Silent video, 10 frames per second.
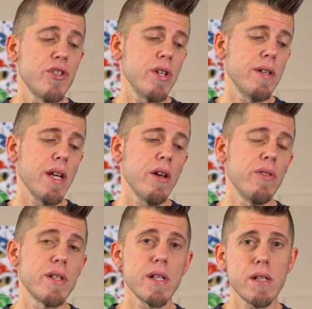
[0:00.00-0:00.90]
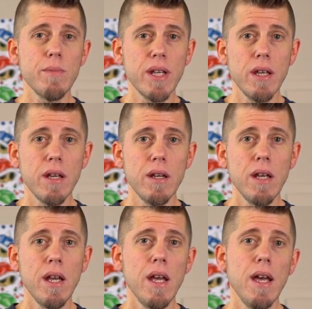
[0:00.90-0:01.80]
shut down the system again,
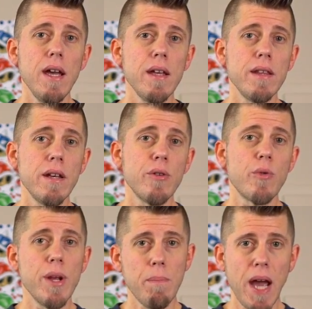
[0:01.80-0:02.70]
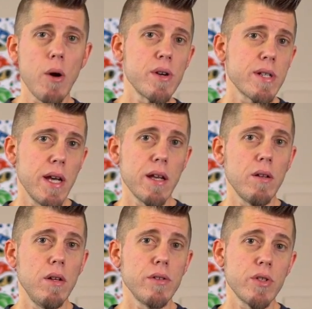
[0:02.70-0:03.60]
and then re-power
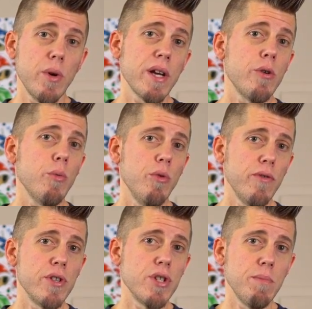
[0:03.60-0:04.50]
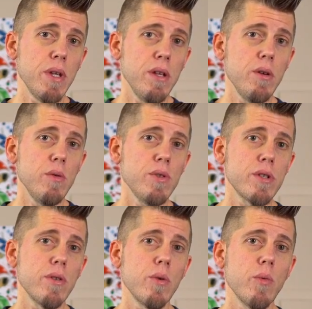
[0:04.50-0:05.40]
cycle so I can remove the GPU
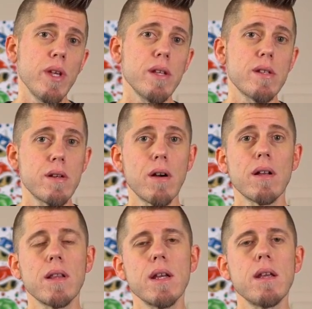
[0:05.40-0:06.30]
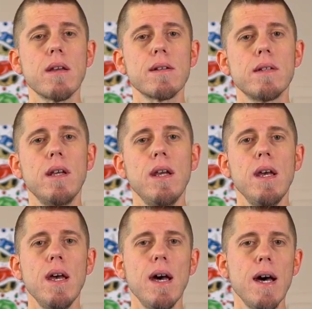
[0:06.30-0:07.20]
so that we can start cleaning it.
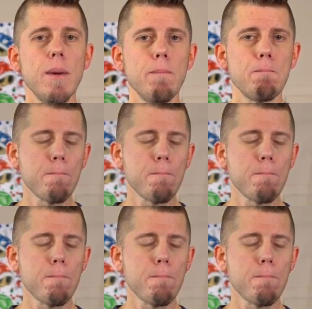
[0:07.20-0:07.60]
And